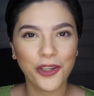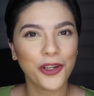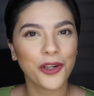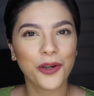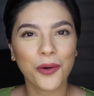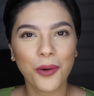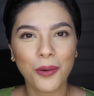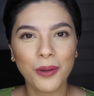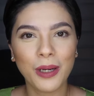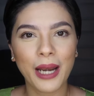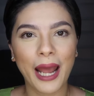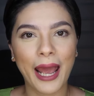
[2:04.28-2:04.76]
your
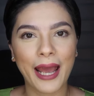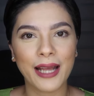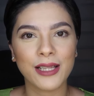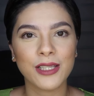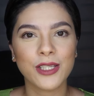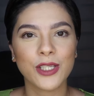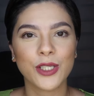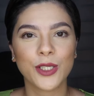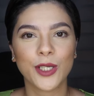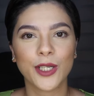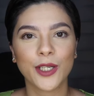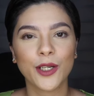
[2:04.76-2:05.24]
own
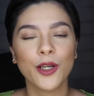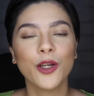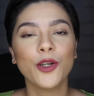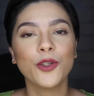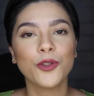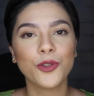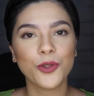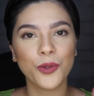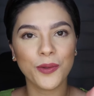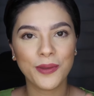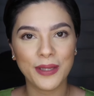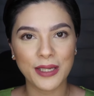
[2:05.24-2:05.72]
answer
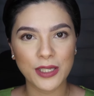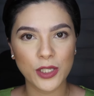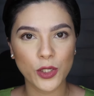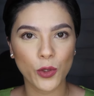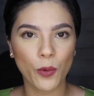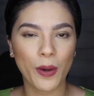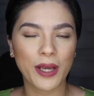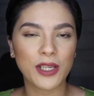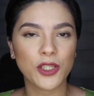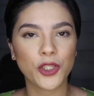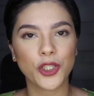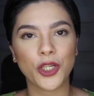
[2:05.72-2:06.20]
to this
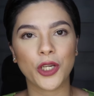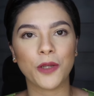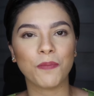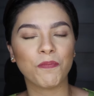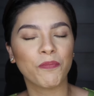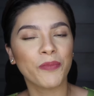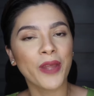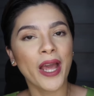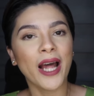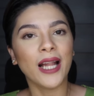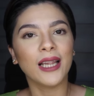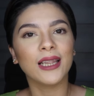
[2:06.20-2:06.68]
question.
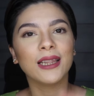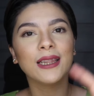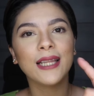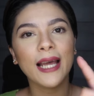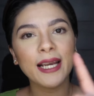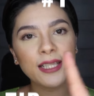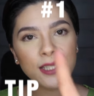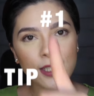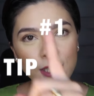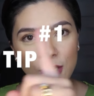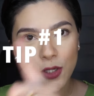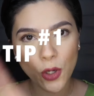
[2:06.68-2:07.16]

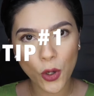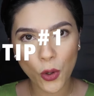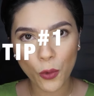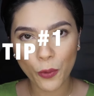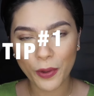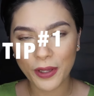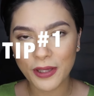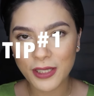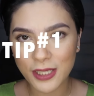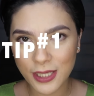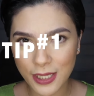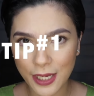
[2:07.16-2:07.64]
Let's go
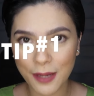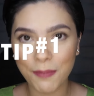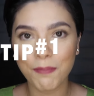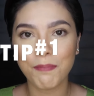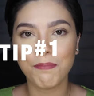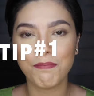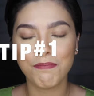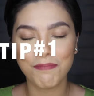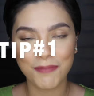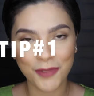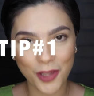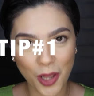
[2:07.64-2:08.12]
with tip
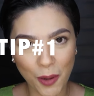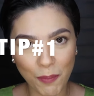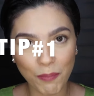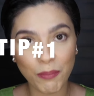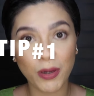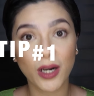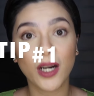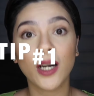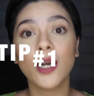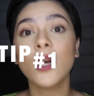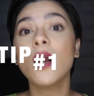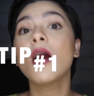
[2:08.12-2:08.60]

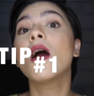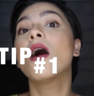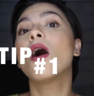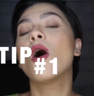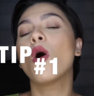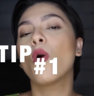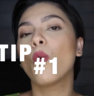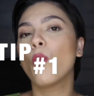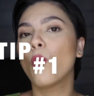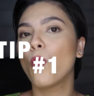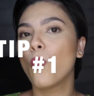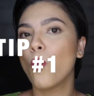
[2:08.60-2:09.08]
number
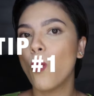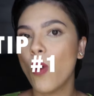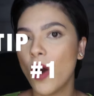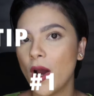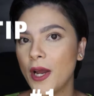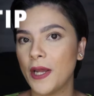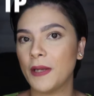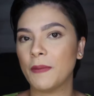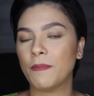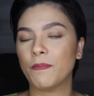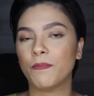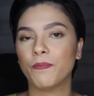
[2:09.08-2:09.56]

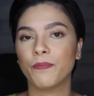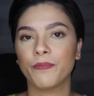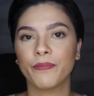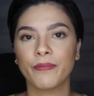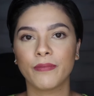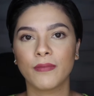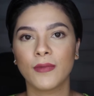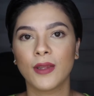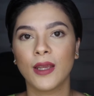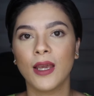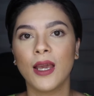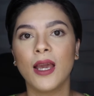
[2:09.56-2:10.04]
one.
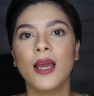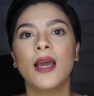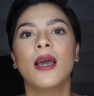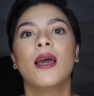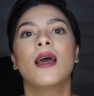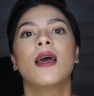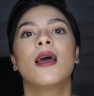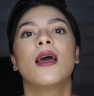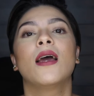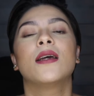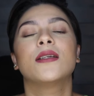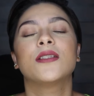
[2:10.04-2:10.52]

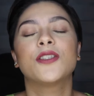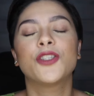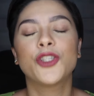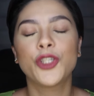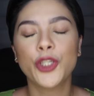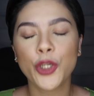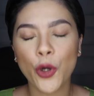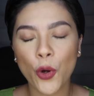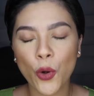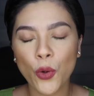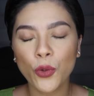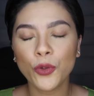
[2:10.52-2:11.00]

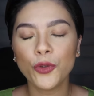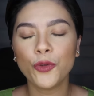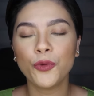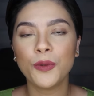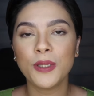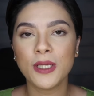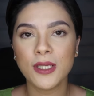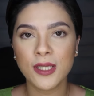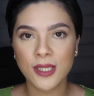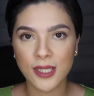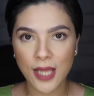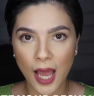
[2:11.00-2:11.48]
Don't
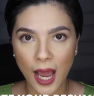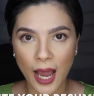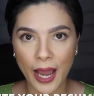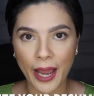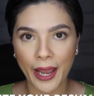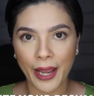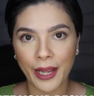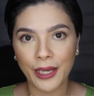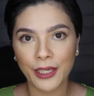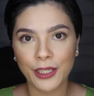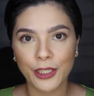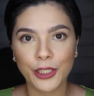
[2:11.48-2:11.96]

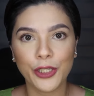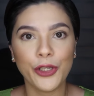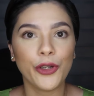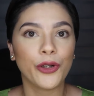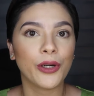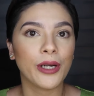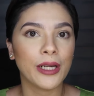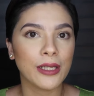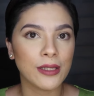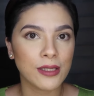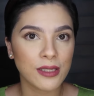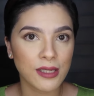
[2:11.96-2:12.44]
recite
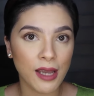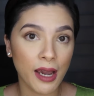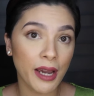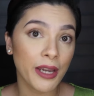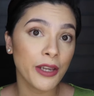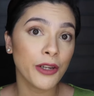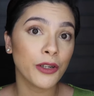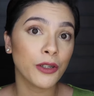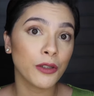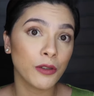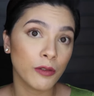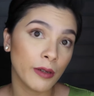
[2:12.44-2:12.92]
your
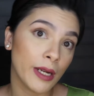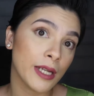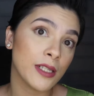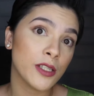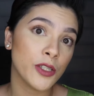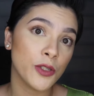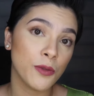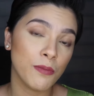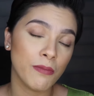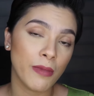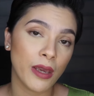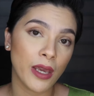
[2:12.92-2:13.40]
entire
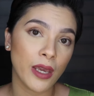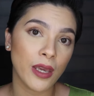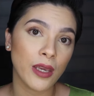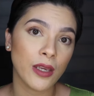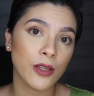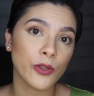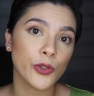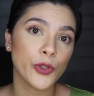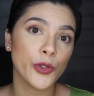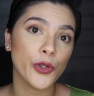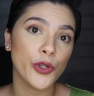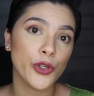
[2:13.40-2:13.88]

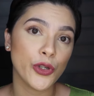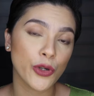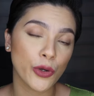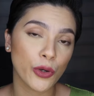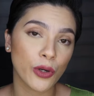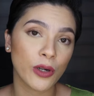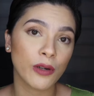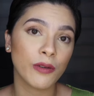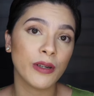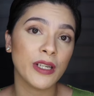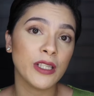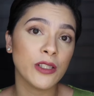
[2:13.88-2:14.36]
resume to
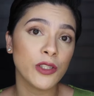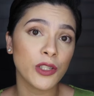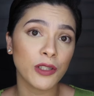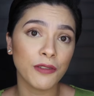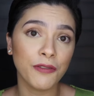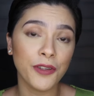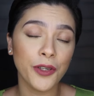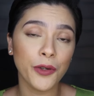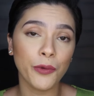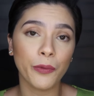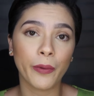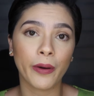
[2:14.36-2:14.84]
your
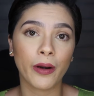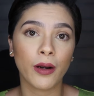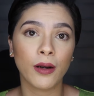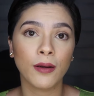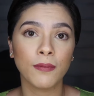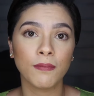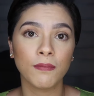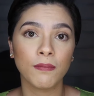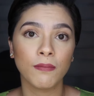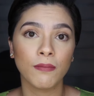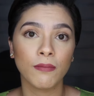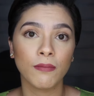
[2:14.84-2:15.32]
interviewer.